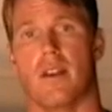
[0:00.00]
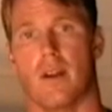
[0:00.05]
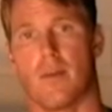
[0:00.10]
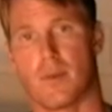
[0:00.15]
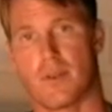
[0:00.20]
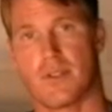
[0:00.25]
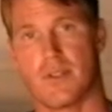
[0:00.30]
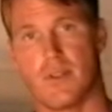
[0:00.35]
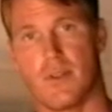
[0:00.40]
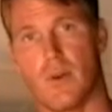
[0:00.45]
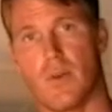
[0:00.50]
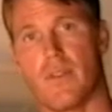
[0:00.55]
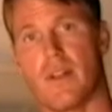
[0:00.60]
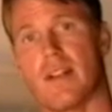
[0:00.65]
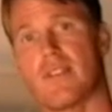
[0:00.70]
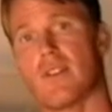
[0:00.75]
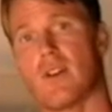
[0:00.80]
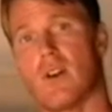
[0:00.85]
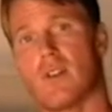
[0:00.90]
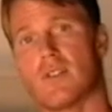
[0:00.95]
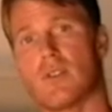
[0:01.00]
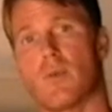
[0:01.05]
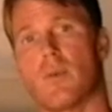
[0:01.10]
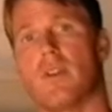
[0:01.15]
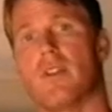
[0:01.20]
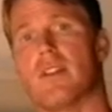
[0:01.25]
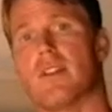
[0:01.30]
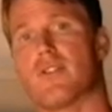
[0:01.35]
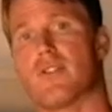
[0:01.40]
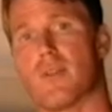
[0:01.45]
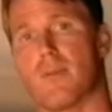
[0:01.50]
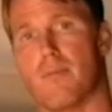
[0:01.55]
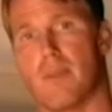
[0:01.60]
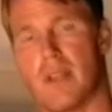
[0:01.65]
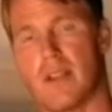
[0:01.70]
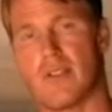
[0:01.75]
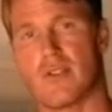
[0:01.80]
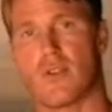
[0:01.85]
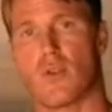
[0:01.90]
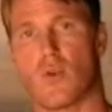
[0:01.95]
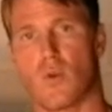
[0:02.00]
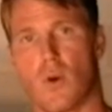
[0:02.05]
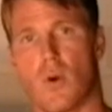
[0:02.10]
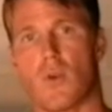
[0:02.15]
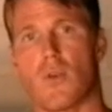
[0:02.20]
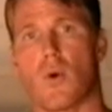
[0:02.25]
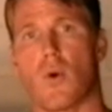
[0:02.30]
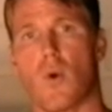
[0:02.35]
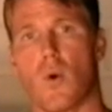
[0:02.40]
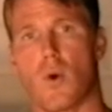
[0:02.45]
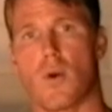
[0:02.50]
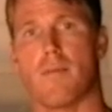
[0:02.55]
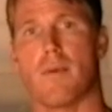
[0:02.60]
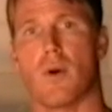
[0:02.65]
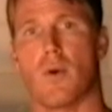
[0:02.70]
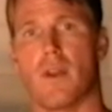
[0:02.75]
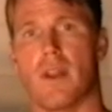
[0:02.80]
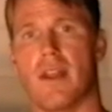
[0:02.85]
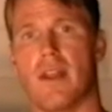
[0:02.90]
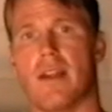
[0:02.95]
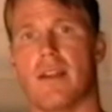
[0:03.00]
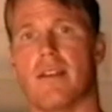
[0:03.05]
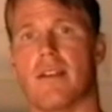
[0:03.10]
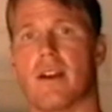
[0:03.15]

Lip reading: Number two, that's also when you get your biggest growth hormone hit.